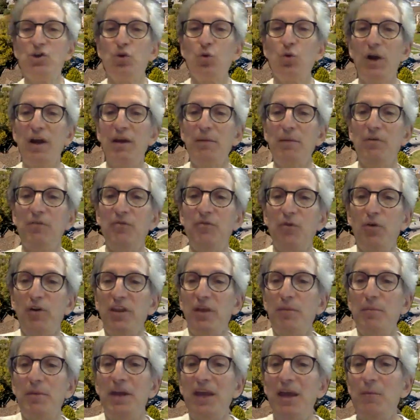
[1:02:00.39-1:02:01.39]
right before
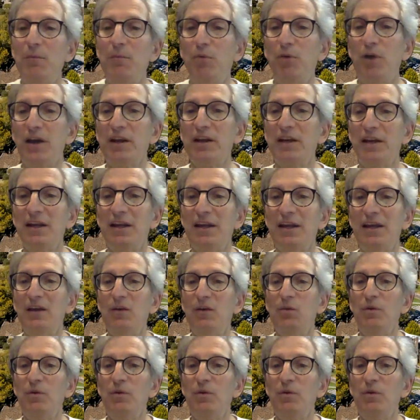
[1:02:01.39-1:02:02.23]
they became pregnant again with